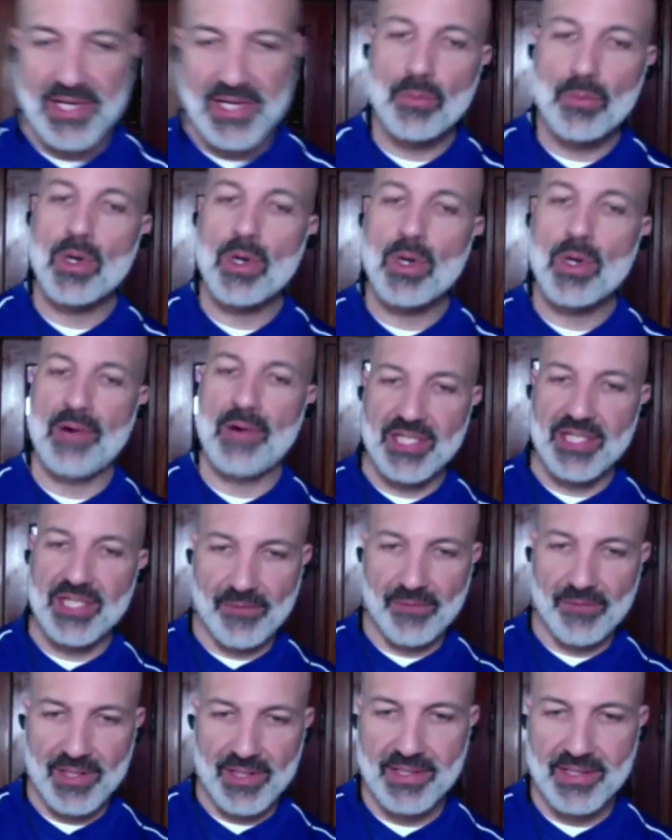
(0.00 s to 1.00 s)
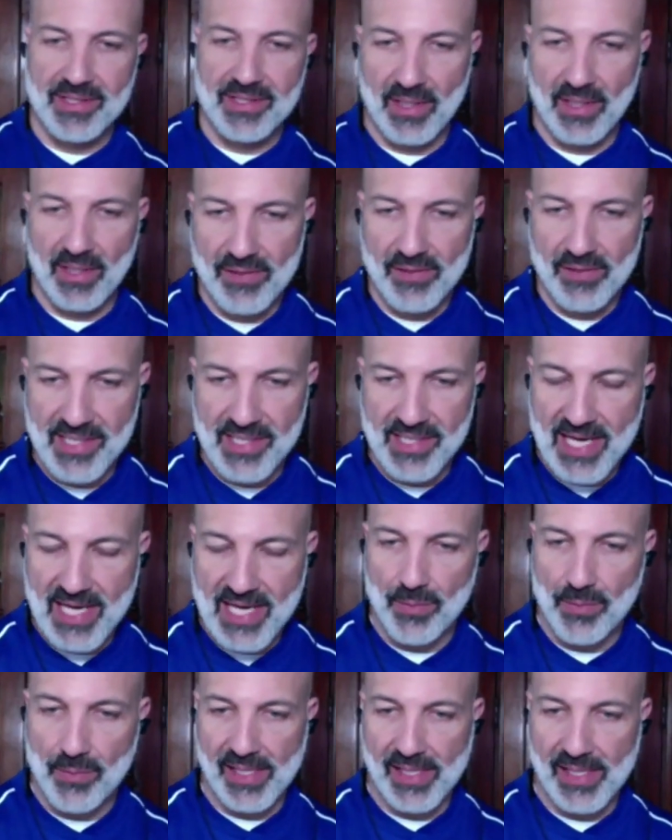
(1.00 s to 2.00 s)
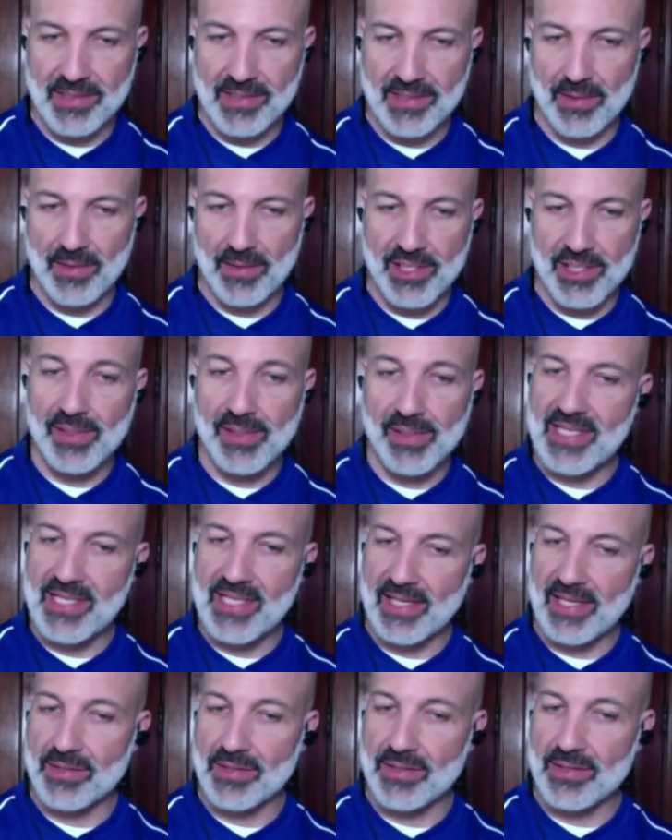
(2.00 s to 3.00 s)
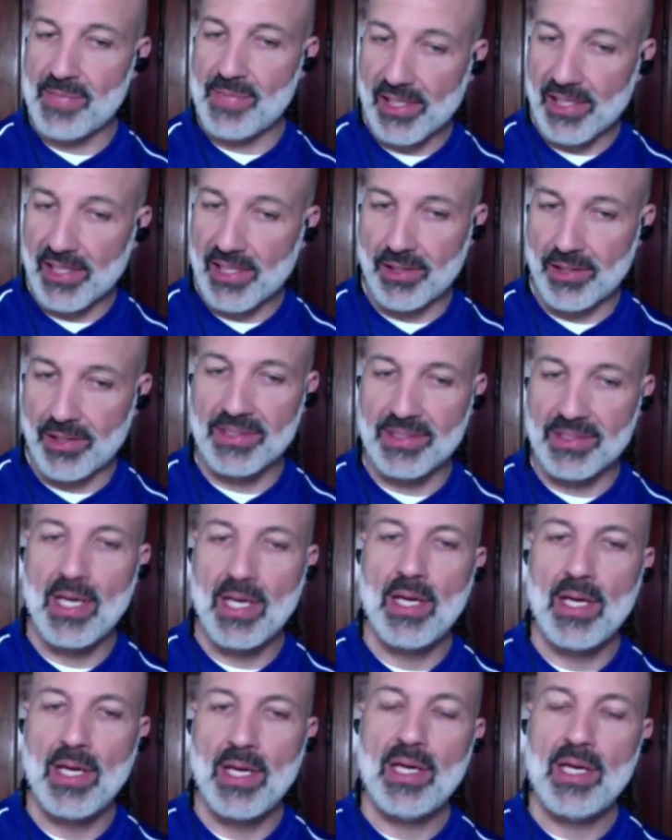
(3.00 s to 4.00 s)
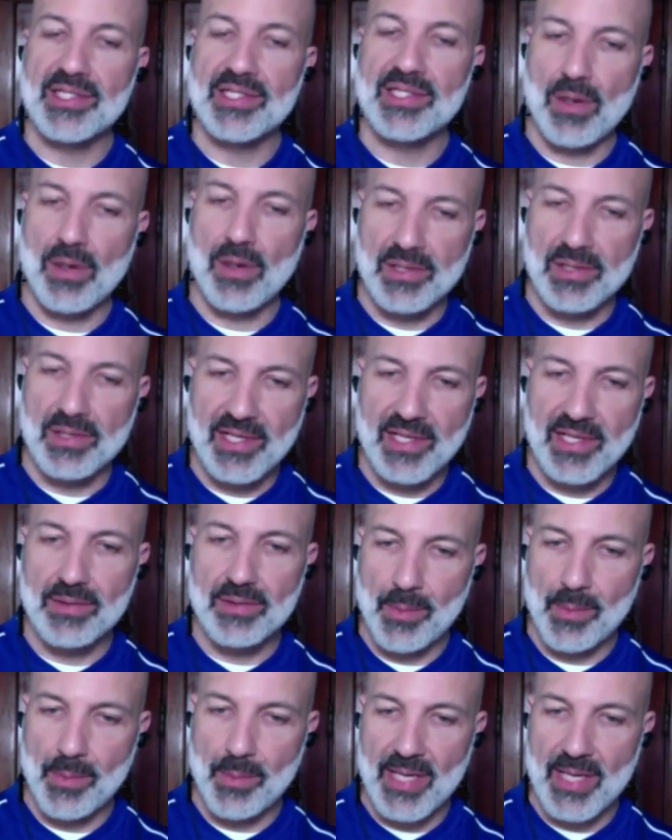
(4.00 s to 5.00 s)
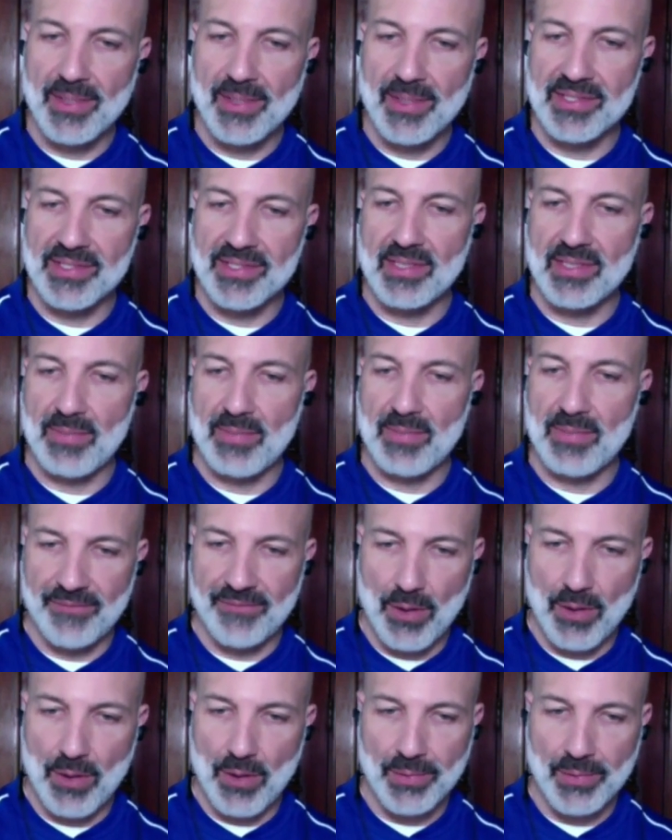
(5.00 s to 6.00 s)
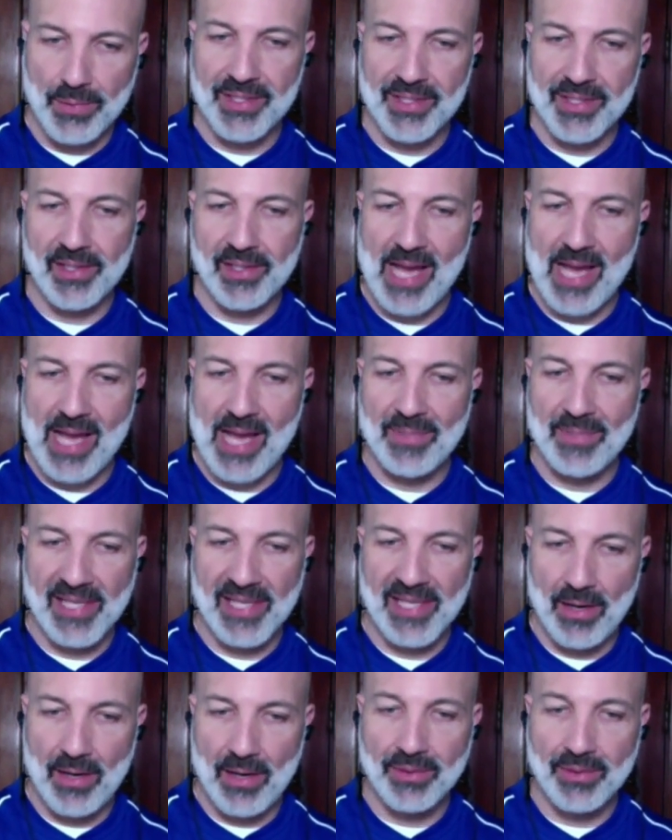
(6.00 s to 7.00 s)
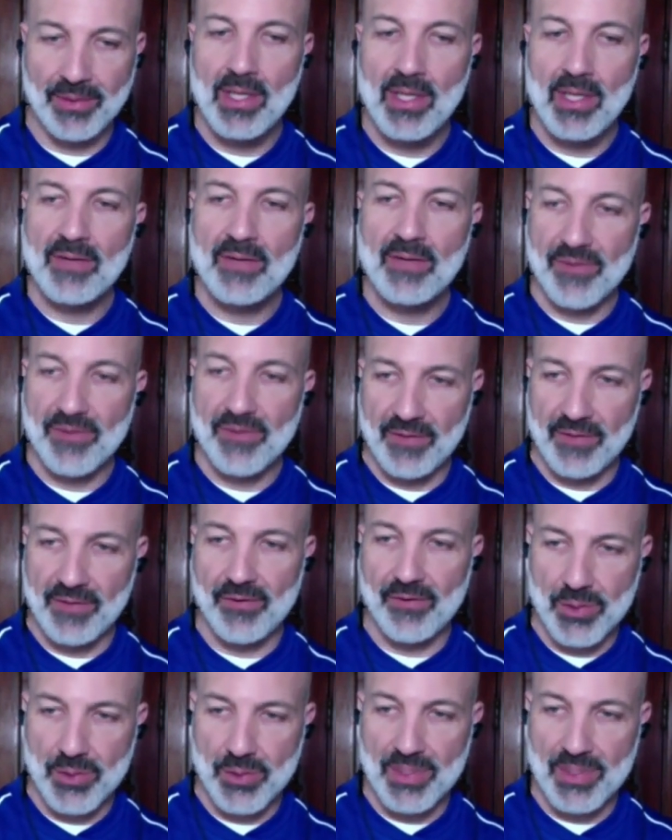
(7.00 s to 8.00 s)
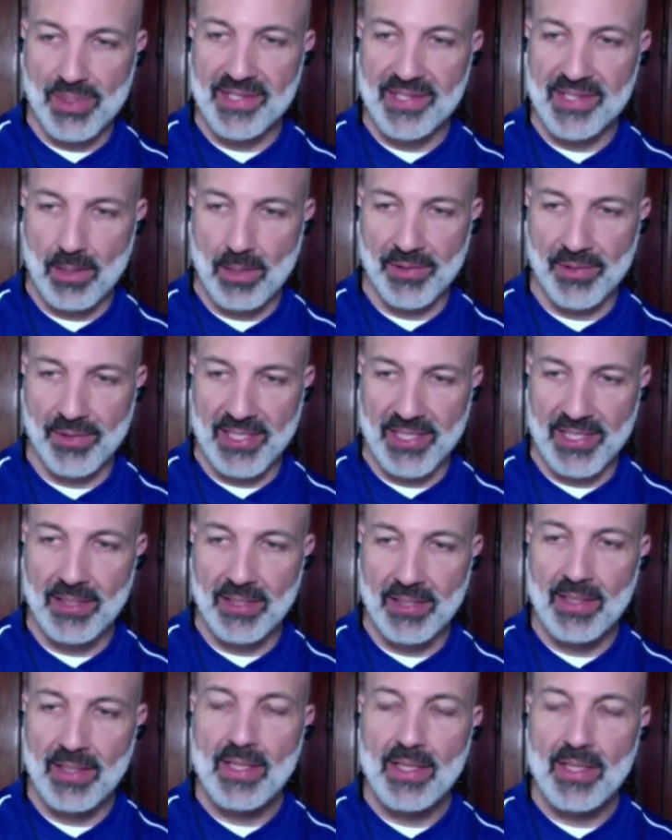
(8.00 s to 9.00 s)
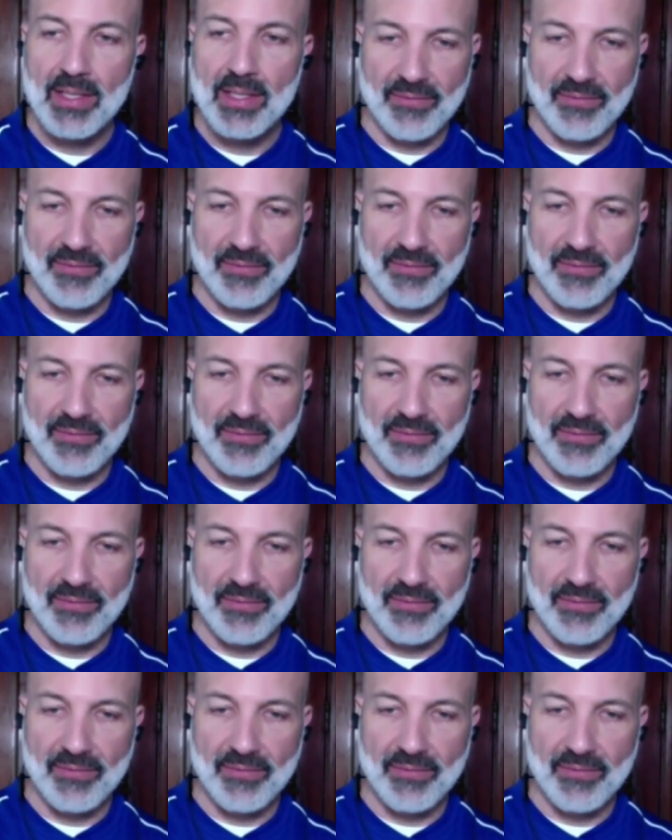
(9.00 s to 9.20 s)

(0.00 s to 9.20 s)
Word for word: The reason we're arranging for these deliveries next week is so that you can take those pictures, and so our seniors will be able to submit a photo in their cap and gown for the virtual ceremony.